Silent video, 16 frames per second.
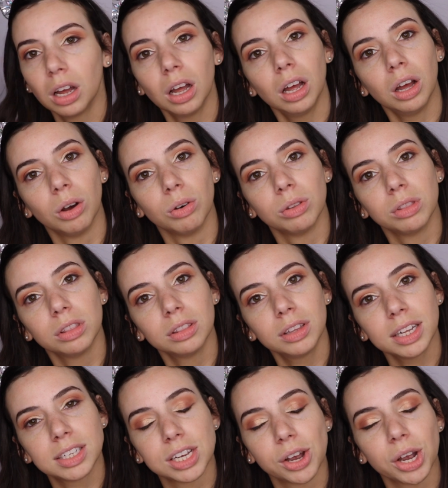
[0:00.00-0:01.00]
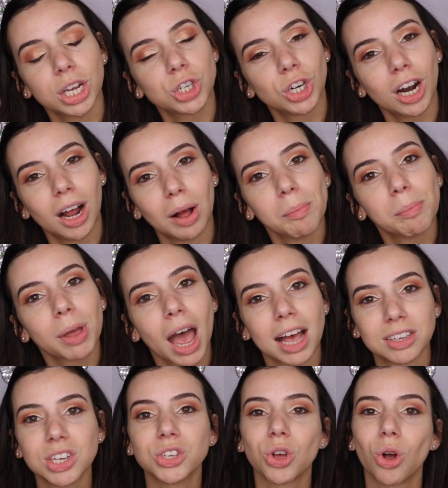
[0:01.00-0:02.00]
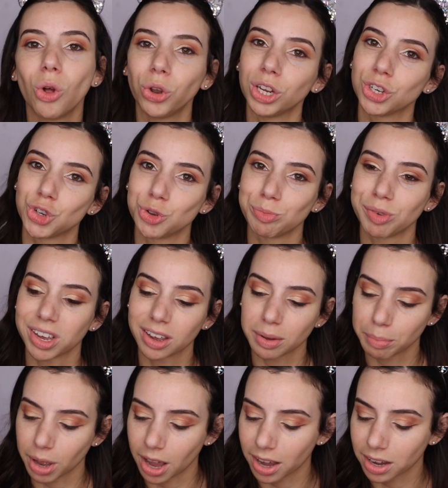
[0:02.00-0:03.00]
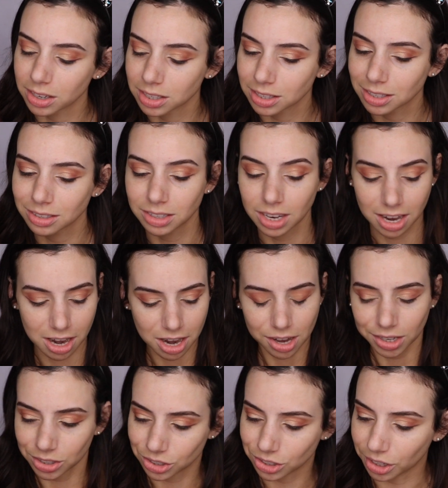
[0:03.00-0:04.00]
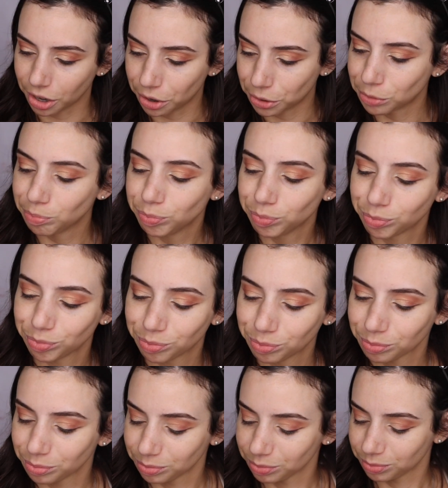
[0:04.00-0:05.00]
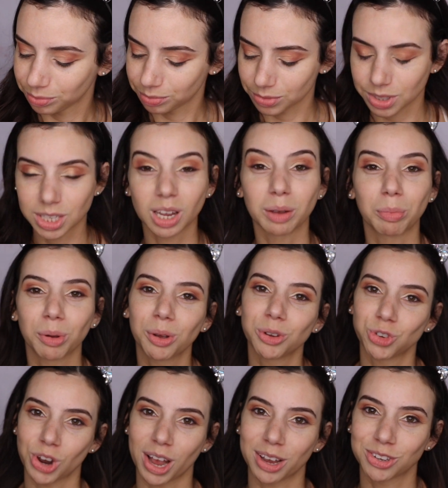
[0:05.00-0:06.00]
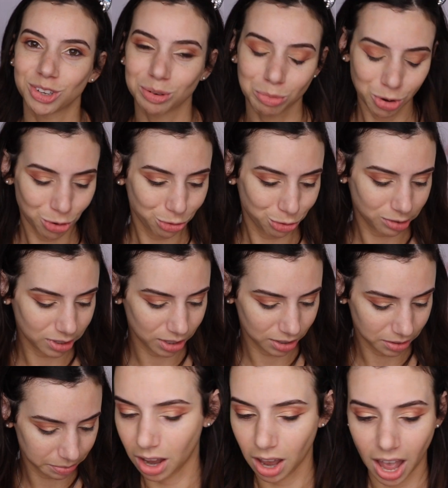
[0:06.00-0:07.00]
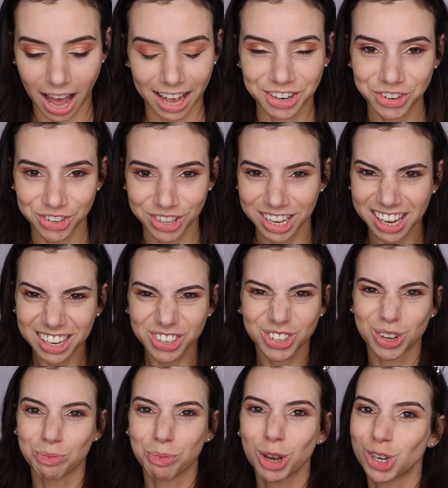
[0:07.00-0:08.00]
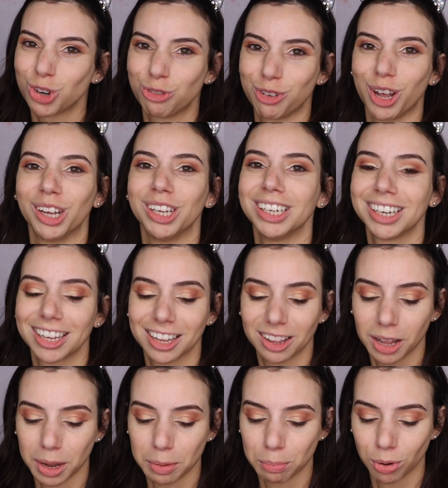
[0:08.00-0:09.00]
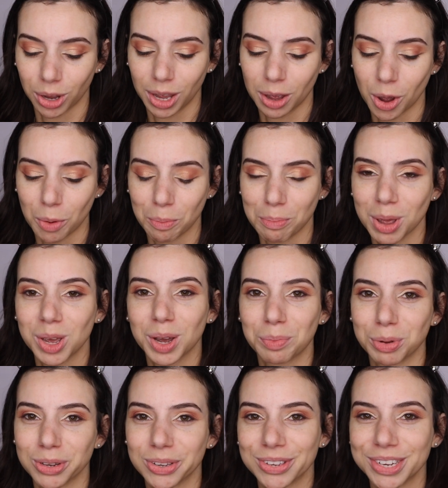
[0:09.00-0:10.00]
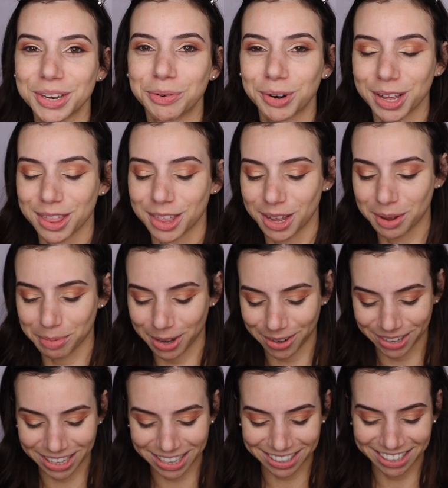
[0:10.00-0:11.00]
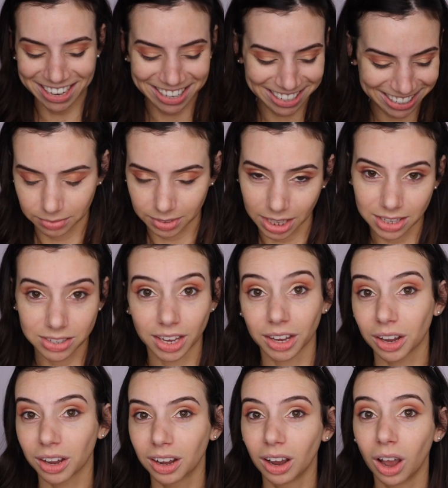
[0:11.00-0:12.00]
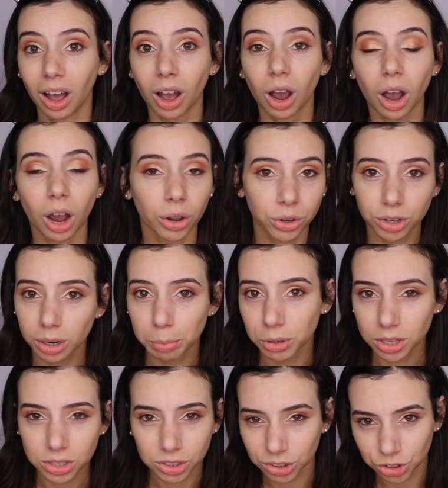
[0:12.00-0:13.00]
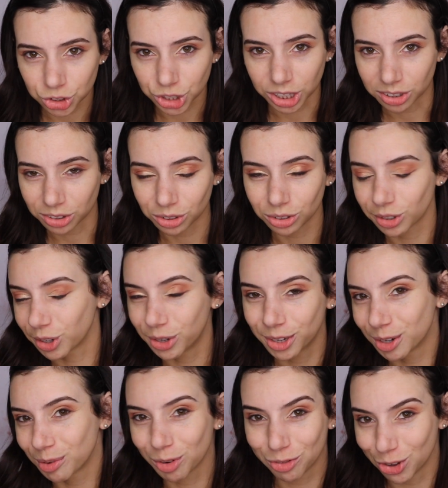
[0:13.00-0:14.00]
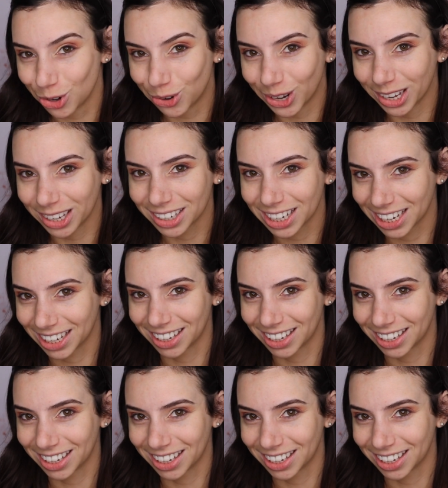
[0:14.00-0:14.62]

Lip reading: "Oh, that's Eric Trump," as he's holding two makeup bags. So, typical Jackson move. I just think he has so much fun, like bringing home makeup and seeing what I think about it. He's like, Are you gonna put this on your channel? Are you gonna review it?